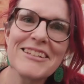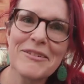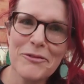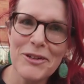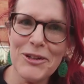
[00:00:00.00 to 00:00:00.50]

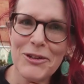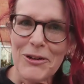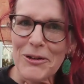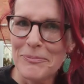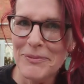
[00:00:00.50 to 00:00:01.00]
something you
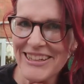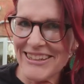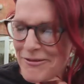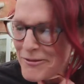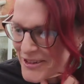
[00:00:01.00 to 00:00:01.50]

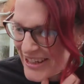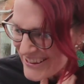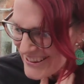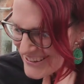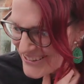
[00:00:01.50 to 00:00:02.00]
completely
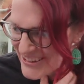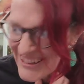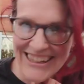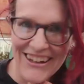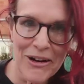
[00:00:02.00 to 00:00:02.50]
forget that
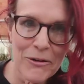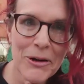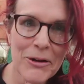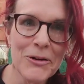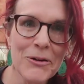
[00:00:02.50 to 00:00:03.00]
quickly how
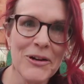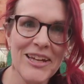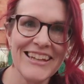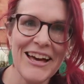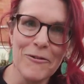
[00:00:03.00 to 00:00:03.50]

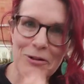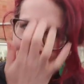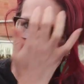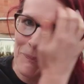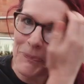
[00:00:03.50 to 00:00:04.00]
annoying that was
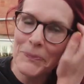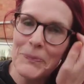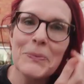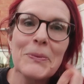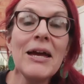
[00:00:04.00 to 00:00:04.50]

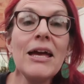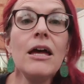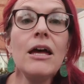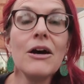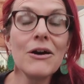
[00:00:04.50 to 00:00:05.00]

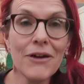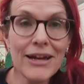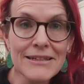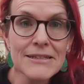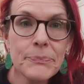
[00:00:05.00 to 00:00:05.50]

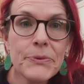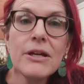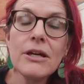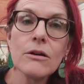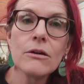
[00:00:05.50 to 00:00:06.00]
right
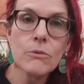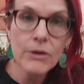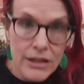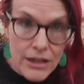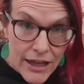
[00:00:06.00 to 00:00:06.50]

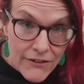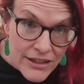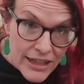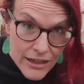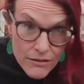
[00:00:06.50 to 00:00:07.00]
well i
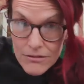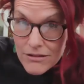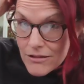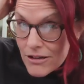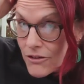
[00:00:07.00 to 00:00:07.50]
haven't like
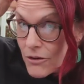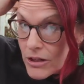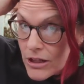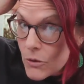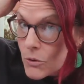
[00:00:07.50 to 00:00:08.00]
grown
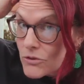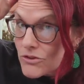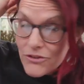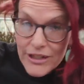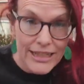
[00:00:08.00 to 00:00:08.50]
any
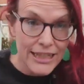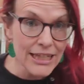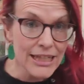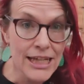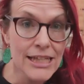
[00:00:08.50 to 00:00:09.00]
horns or
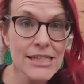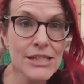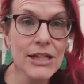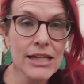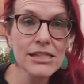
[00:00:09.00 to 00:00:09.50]
anything yet
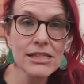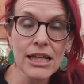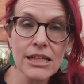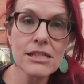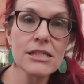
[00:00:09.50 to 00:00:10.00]
so that's
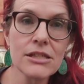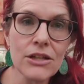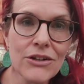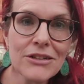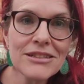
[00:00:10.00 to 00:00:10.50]
that's a
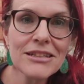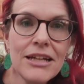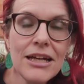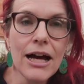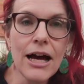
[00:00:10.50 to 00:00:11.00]
start
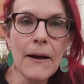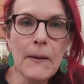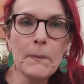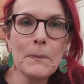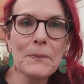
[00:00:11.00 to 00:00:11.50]

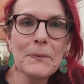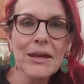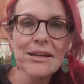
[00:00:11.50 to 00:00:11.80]
um,